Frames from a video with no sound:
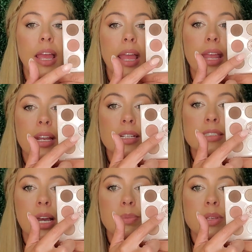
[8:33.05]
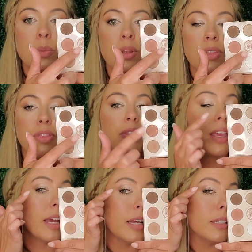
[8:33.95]
and I topped it with
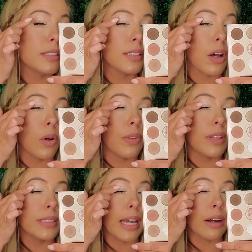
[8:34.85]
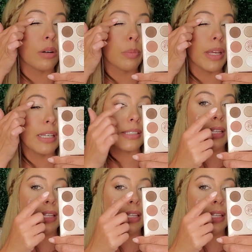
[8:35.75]
this on this outer piece,